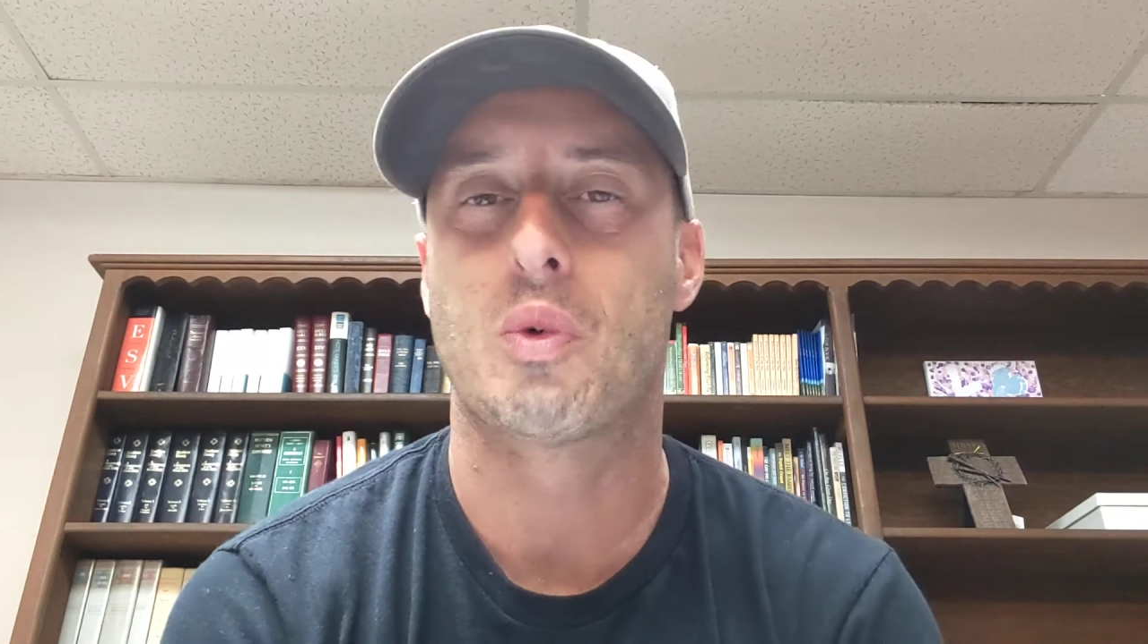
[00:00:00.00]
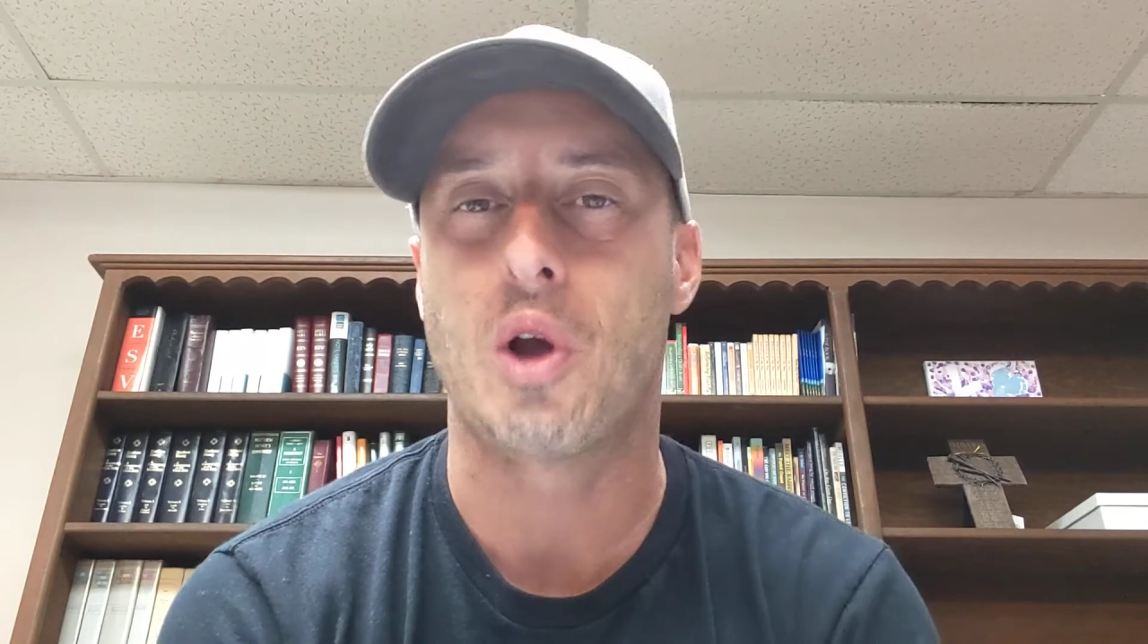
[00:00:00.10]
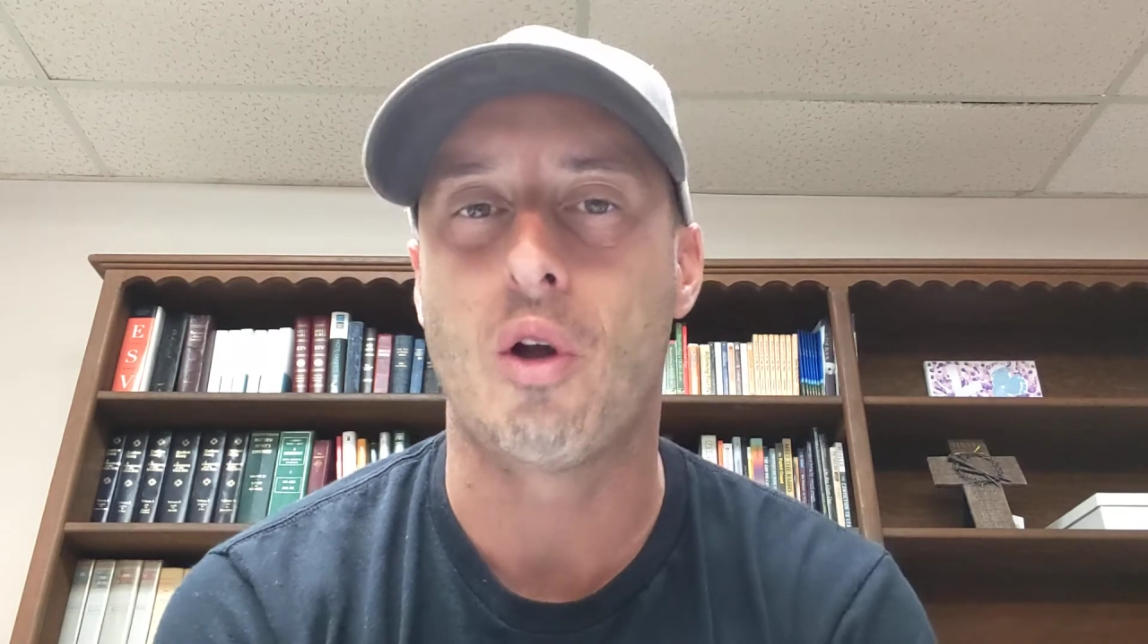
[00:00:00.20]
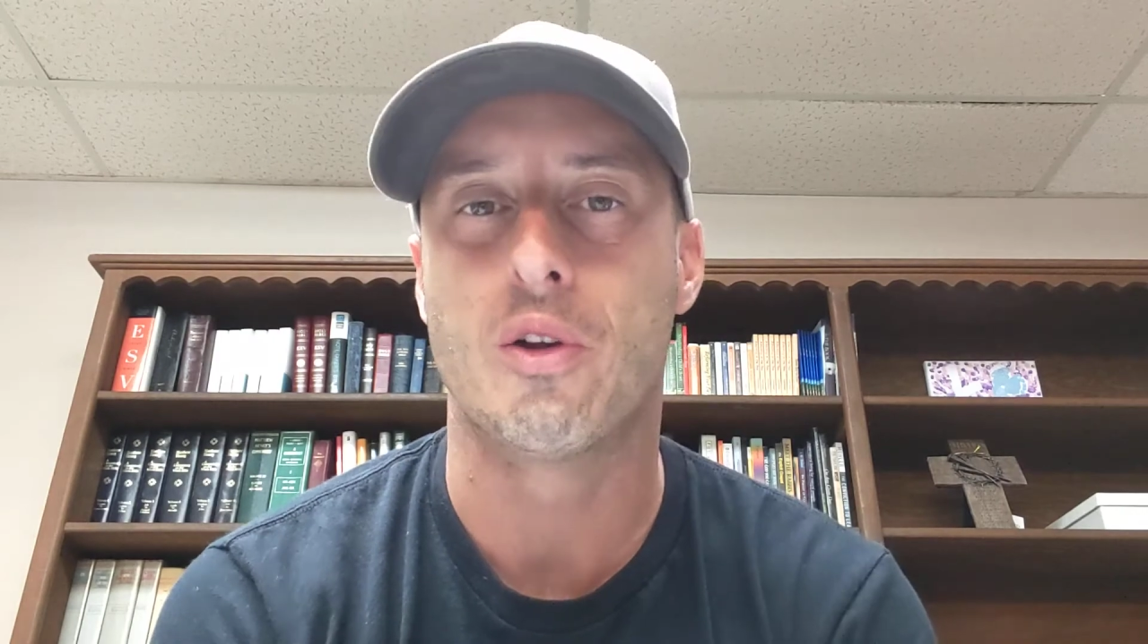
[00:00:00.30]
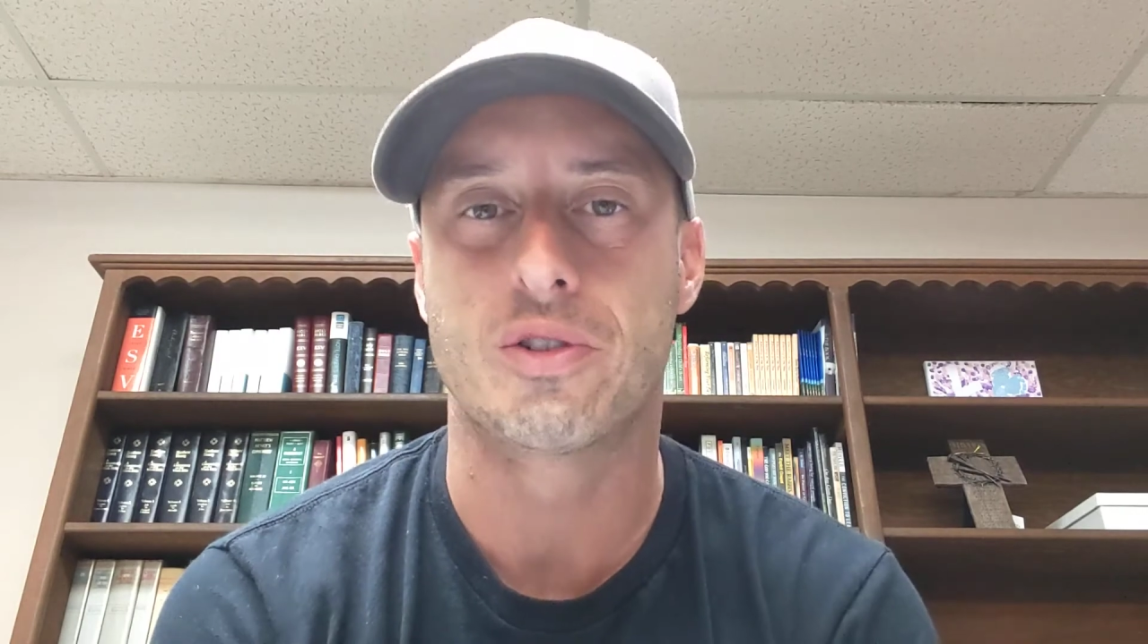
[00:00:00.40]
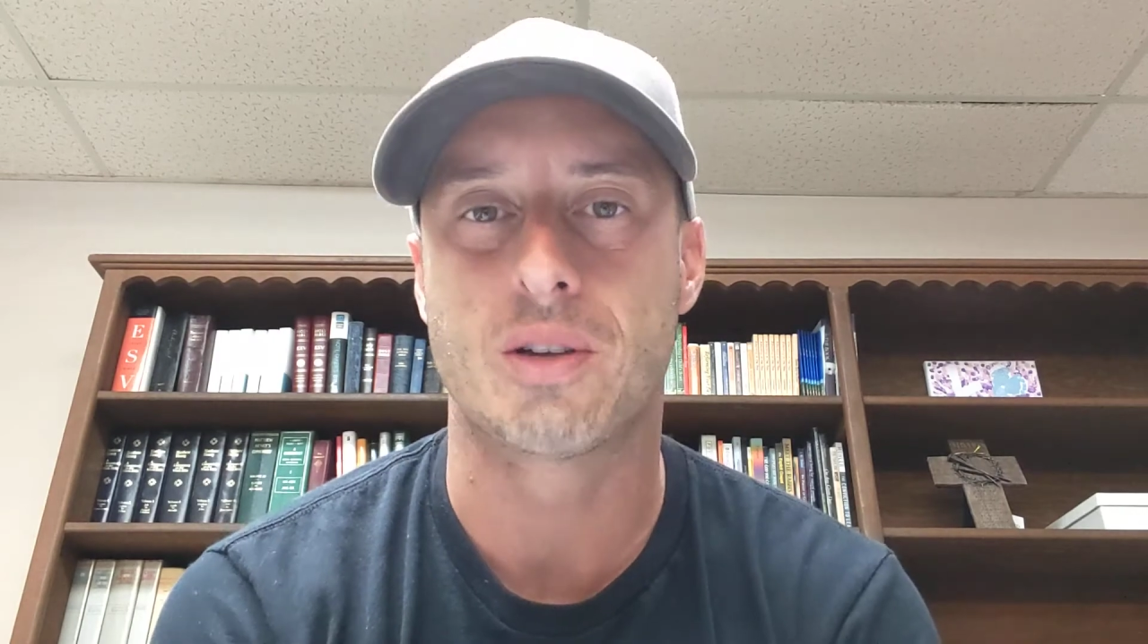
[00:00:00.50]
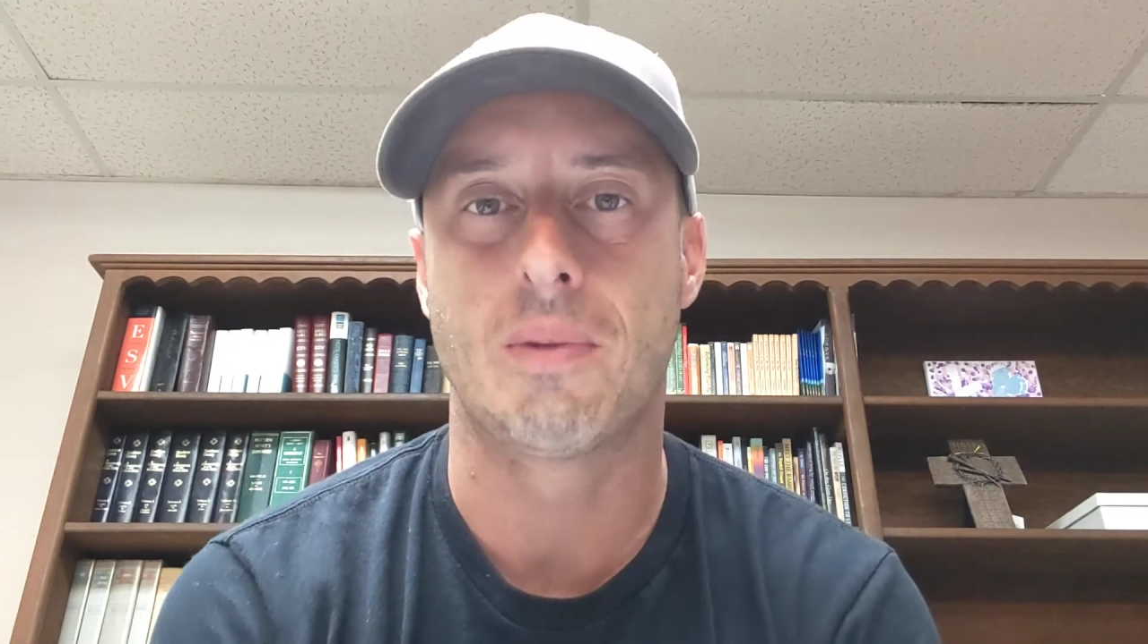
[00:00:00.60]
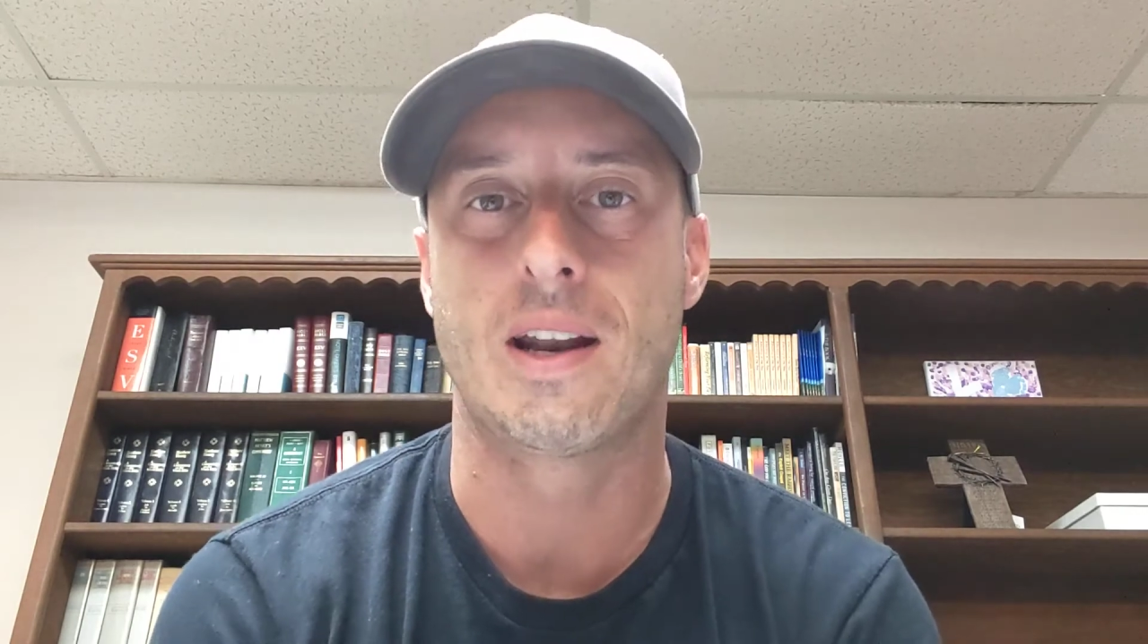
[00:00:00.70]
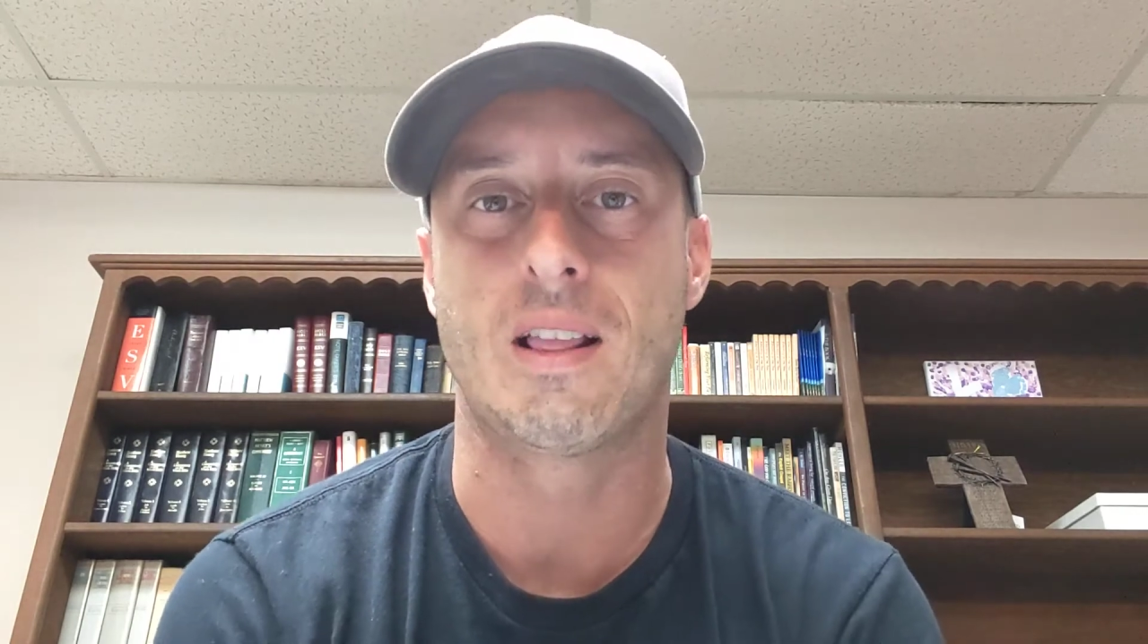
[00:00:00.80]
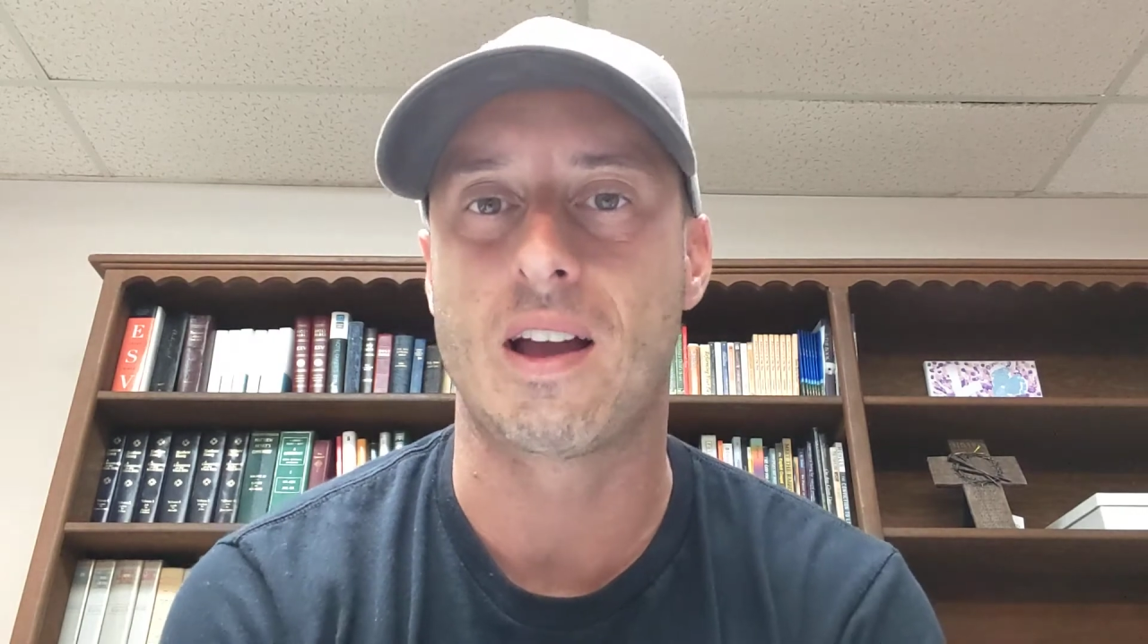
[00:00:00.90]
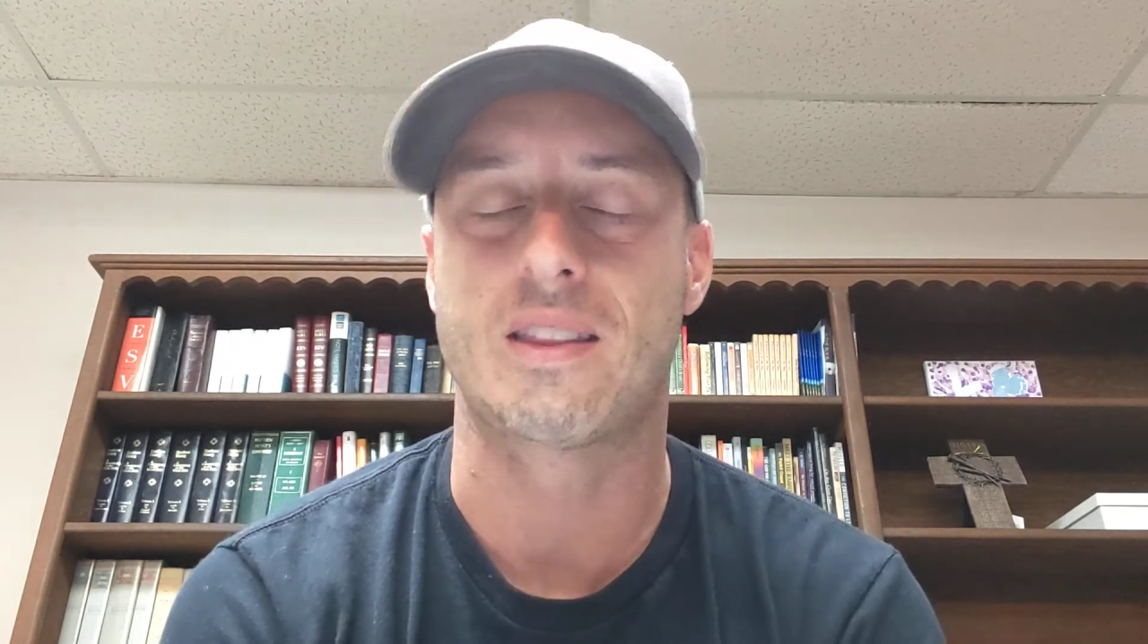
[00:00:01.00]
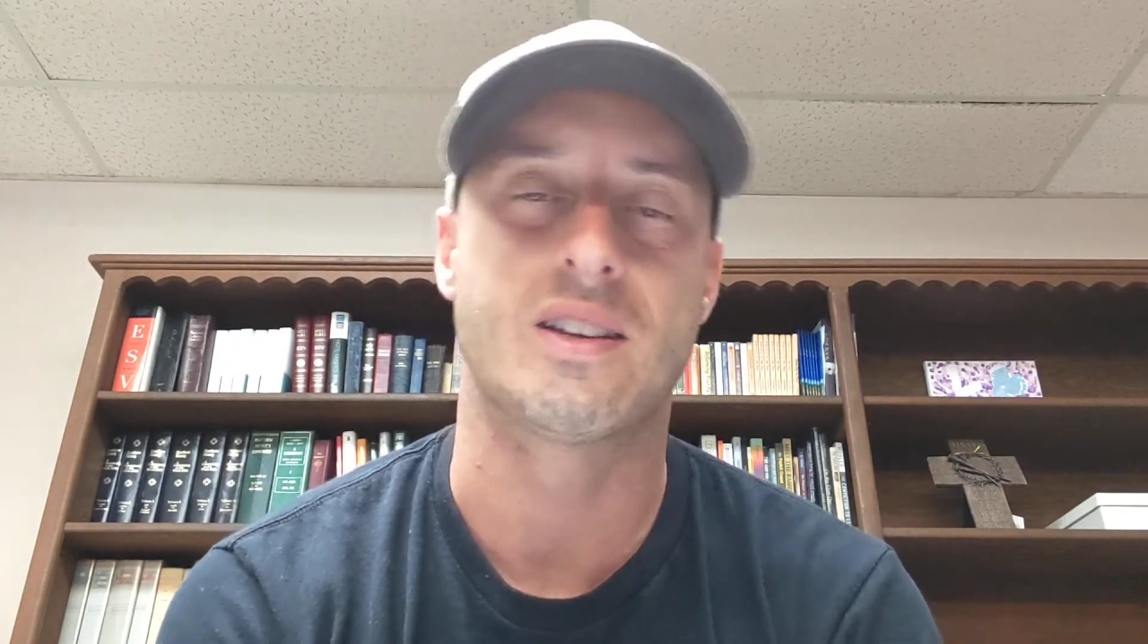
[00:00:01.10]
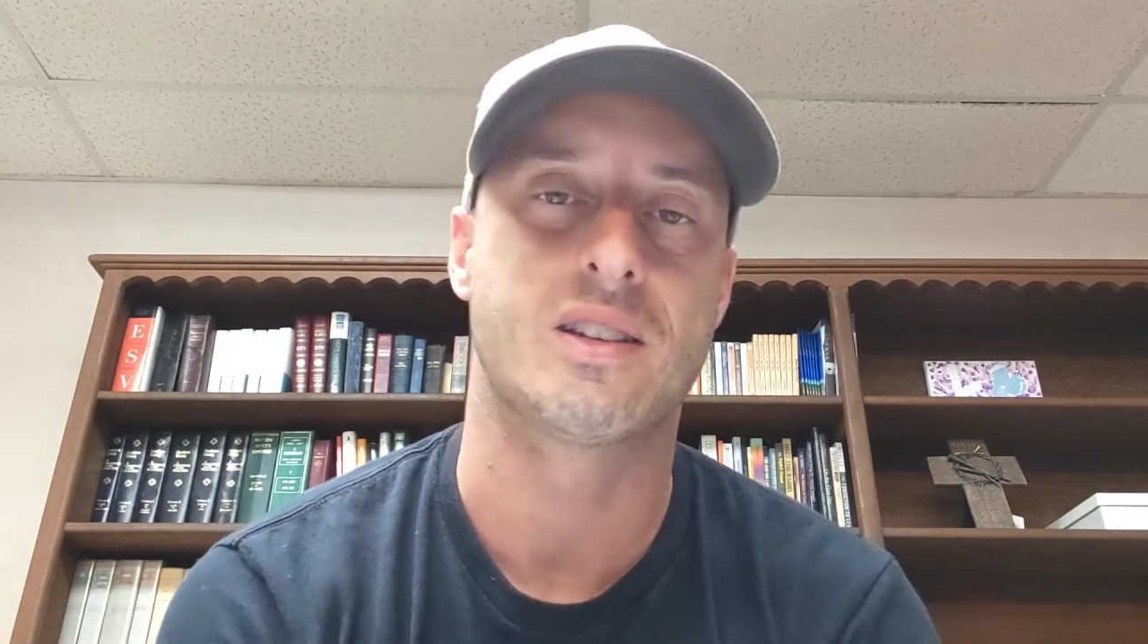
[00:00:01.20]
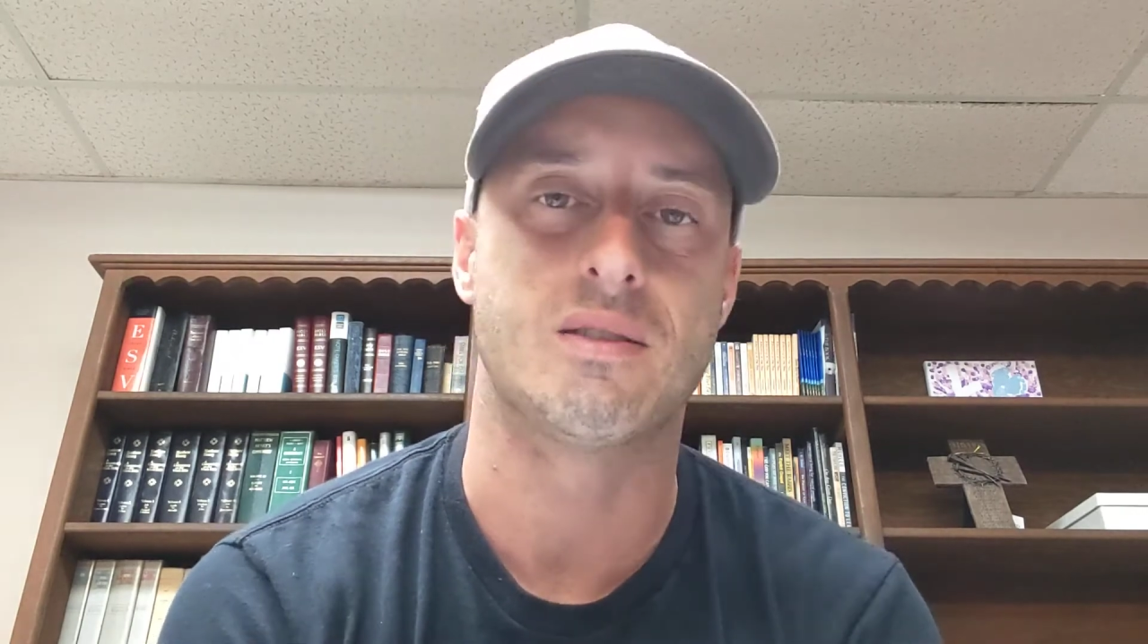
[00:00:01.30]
we all know somebody like this,